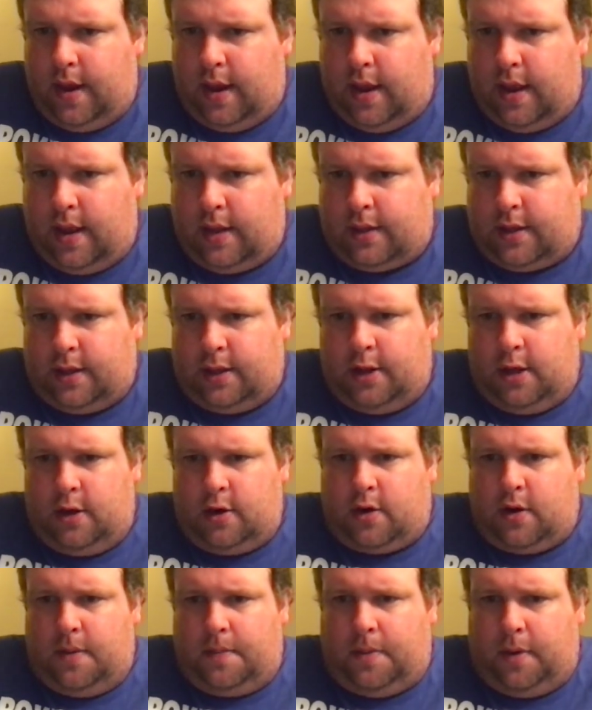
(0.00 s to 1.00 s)
at the
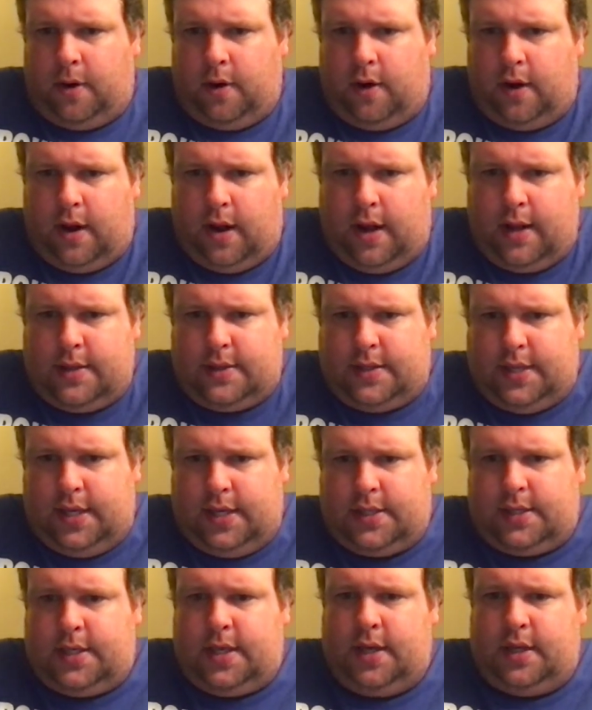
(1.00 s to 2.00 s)
local bar as
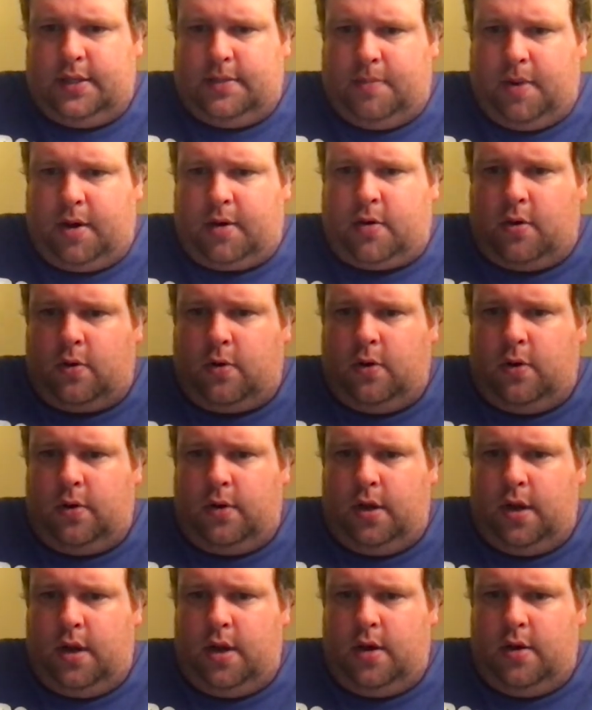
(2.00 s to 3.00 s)
he tells Michael
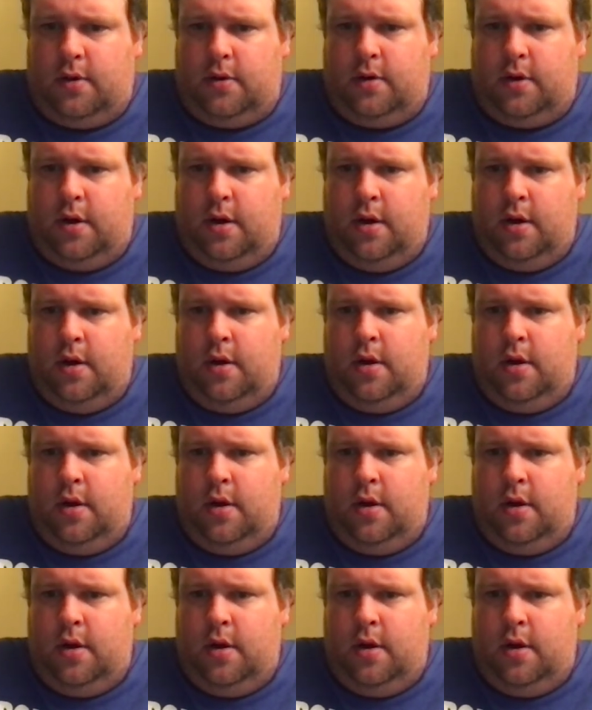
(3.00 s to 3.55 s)
Corleone,